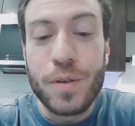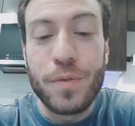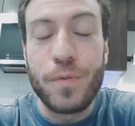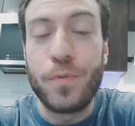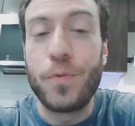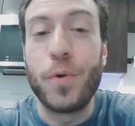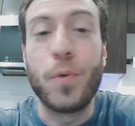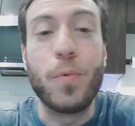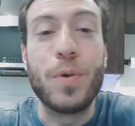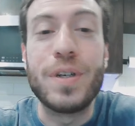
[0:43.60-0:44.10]

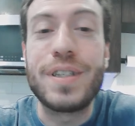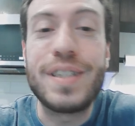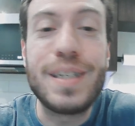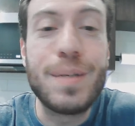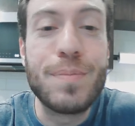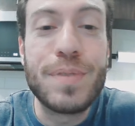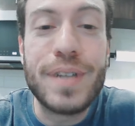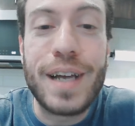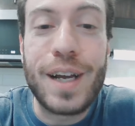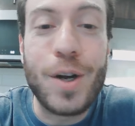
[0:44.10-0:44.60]
for what
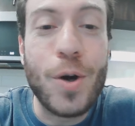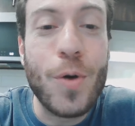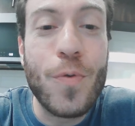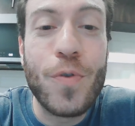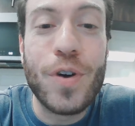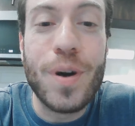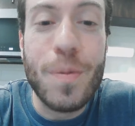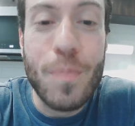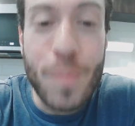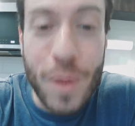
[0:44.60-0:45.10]
seems like
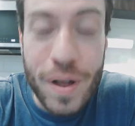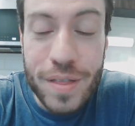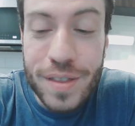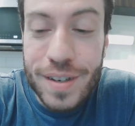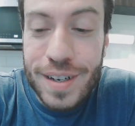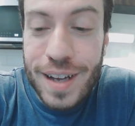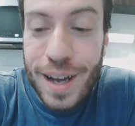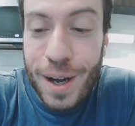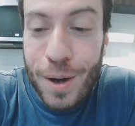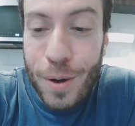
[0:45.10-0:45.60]
over a month
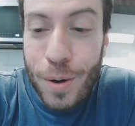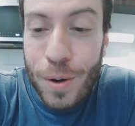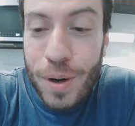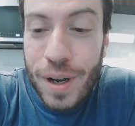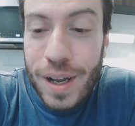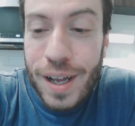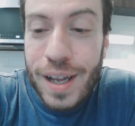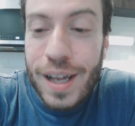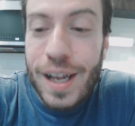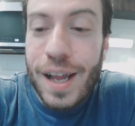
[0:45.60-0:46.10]
now.
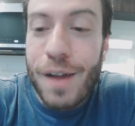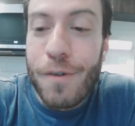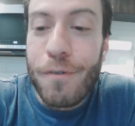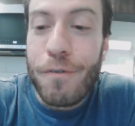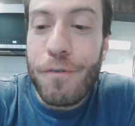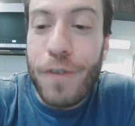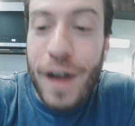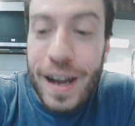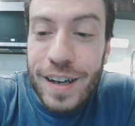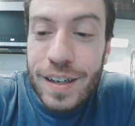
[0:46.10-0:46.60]

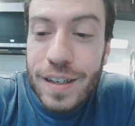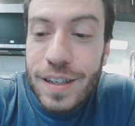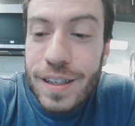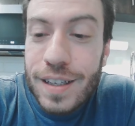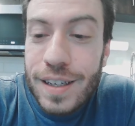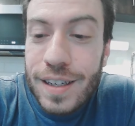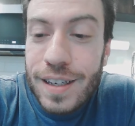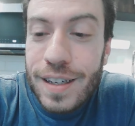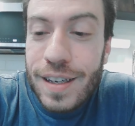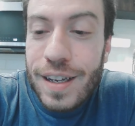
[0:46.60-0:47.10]

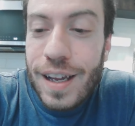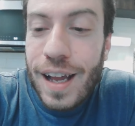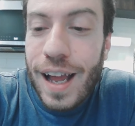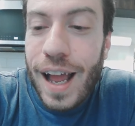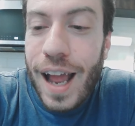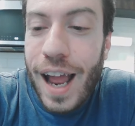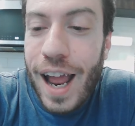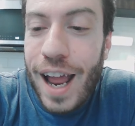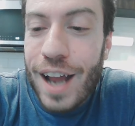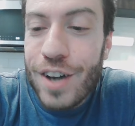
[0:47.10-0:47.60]
Finally,
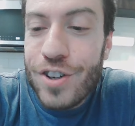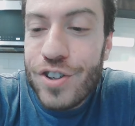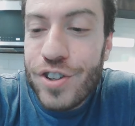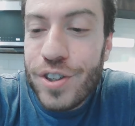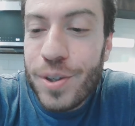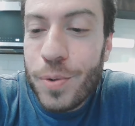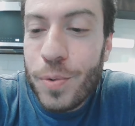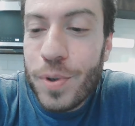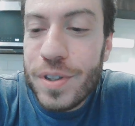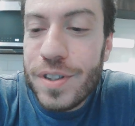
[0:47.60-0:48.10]

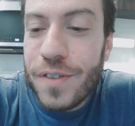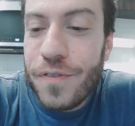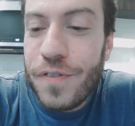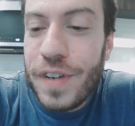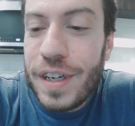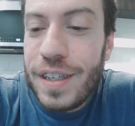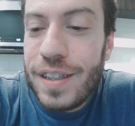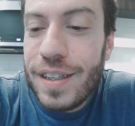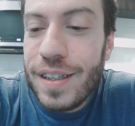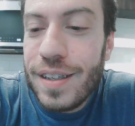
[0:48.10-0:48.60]
Angela was
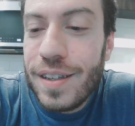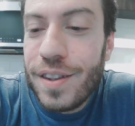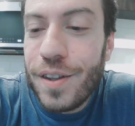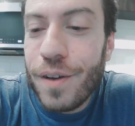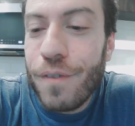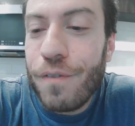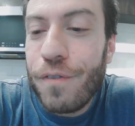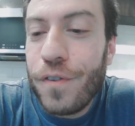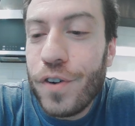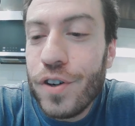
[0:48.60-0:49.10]
evicted,
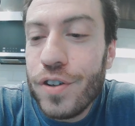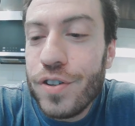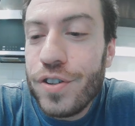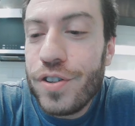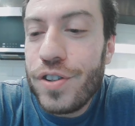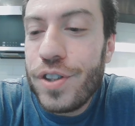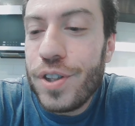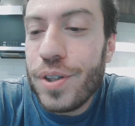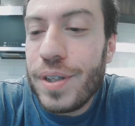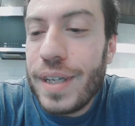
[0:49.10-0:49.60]
the
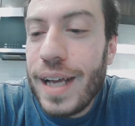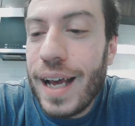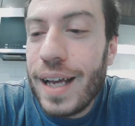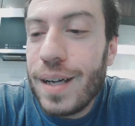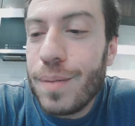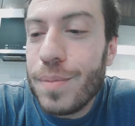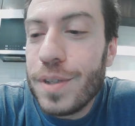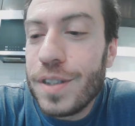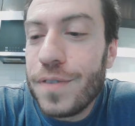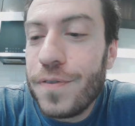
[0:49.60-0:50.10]
first
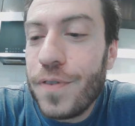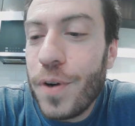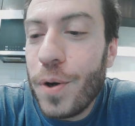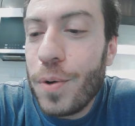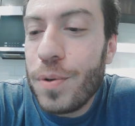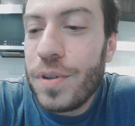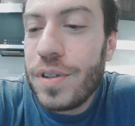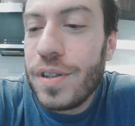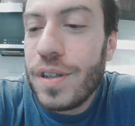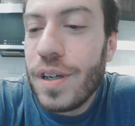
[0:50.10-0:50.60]
unanimous
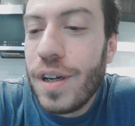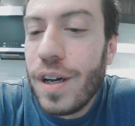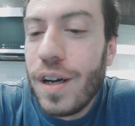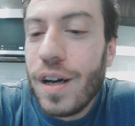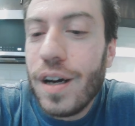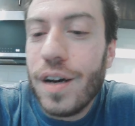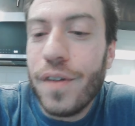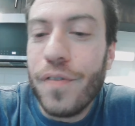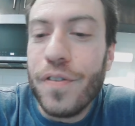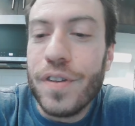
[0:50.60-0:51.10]
vote
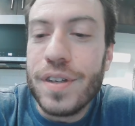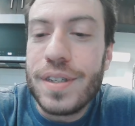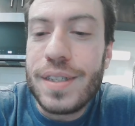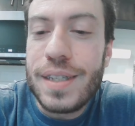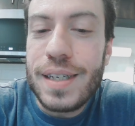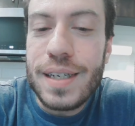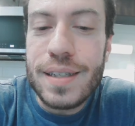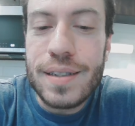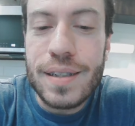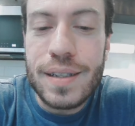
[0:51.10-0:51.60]
of the
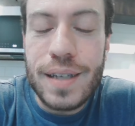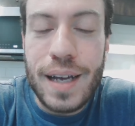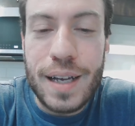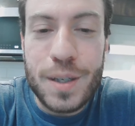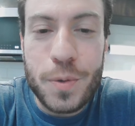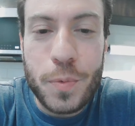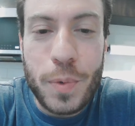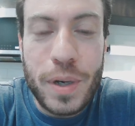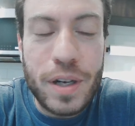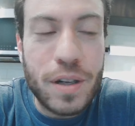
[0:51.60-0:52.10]
season
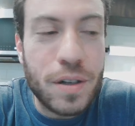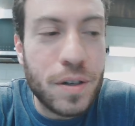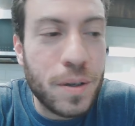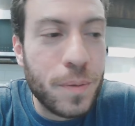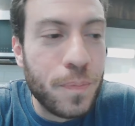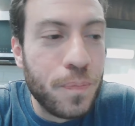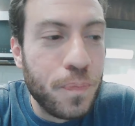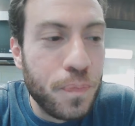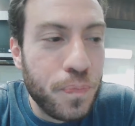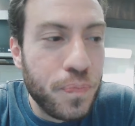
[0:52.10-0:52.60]
as well.